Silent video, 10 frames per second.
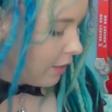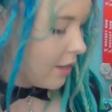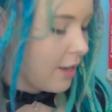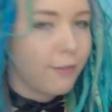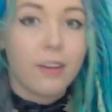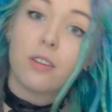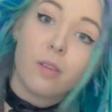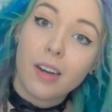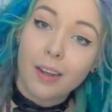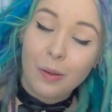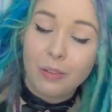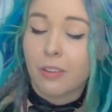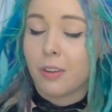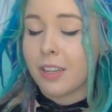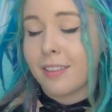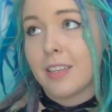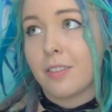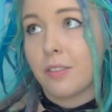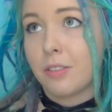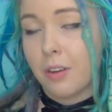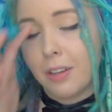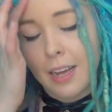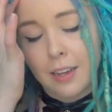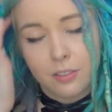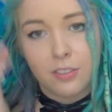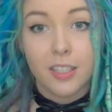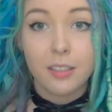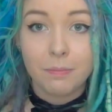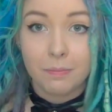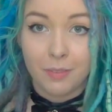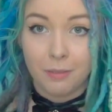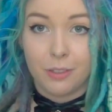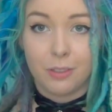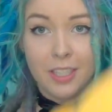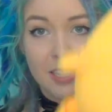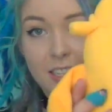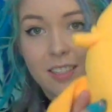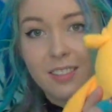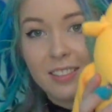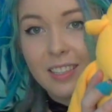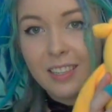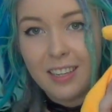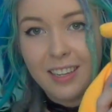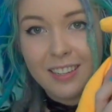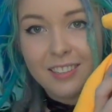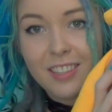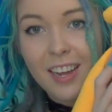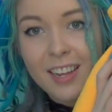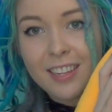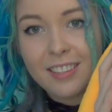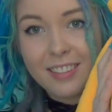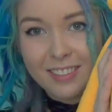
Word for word: The first one I also got at the Easter show last year, which is a giant